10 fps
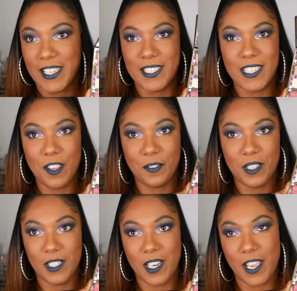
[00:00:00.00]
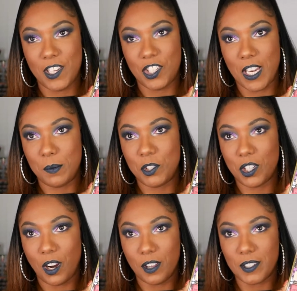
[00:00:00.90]
It's definitely not a James
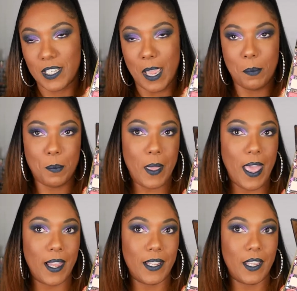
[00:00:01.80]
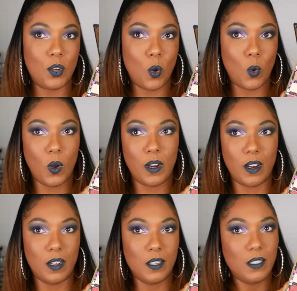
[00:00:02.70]
Charles type of palette
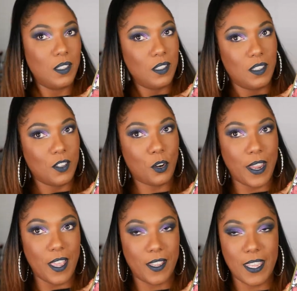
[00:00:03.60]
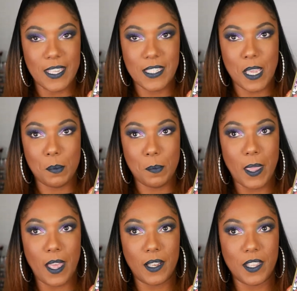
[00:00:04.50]
or crayon case type of
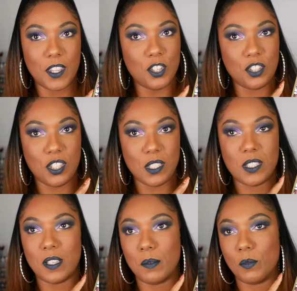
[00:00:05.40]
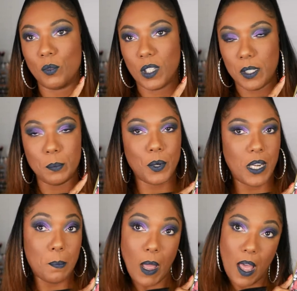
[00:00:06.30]
palette. There's just some really
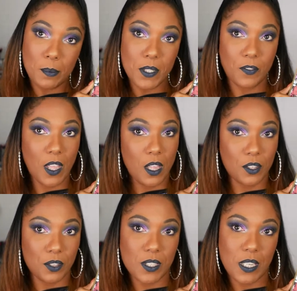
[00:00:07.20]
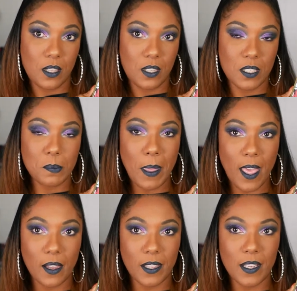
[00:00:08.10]
pretty pops of colors in this
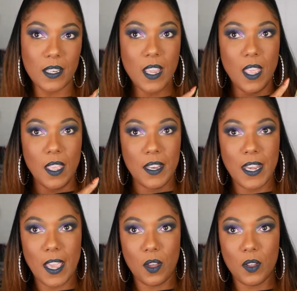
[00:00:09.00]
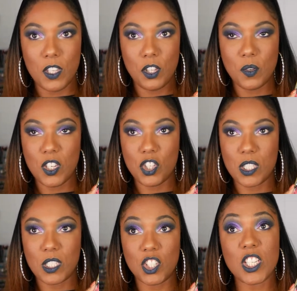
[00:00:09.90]
palette. Now you can
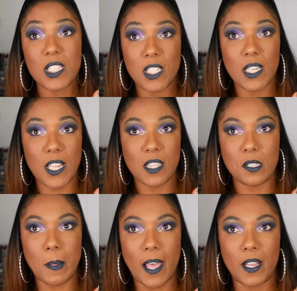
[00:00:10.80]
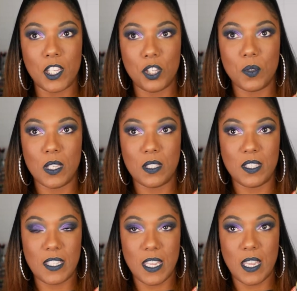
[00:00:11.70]
just, just looking at this palette, you can
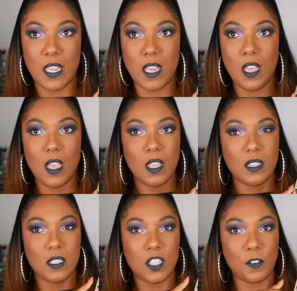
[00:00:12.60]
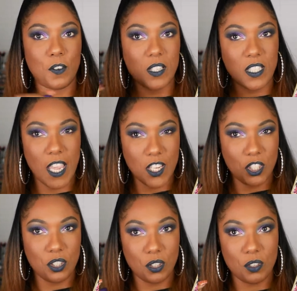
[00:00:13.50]
see the different
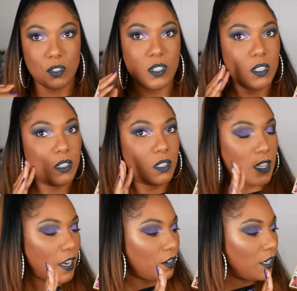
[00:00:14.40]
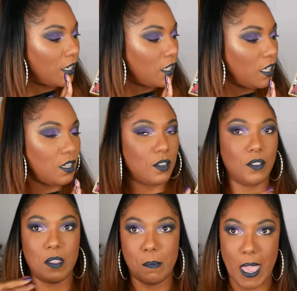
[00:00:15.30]
textures that are in
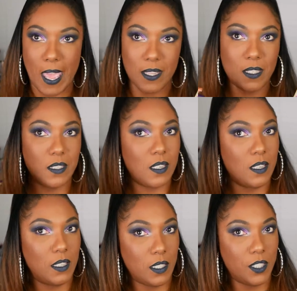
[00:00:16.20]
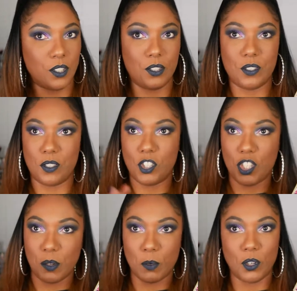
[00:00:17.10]
here, the mattes and glitters and
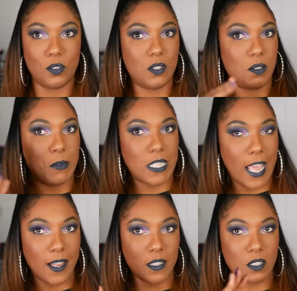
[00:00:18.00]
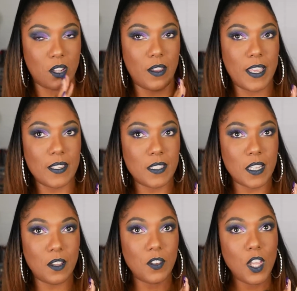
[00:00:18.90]
shimmers and metallics and all that
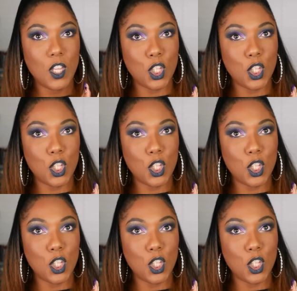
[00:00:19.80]
stuff.